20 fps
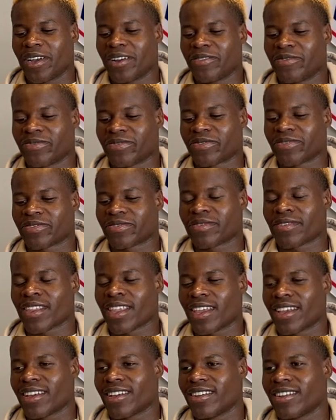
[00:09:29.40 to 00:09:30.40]
Or not what
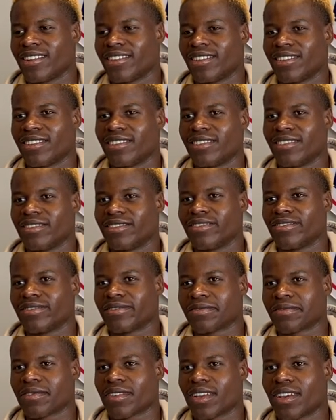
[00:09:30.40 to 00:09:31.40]
I mean, I don't know if you ever
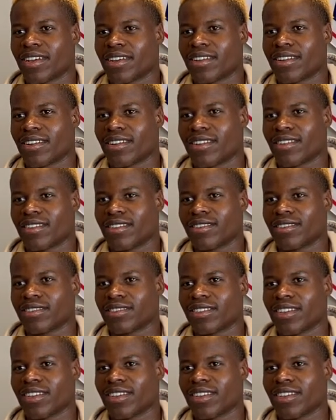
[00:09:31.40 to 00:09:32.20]
sat around and thought about it.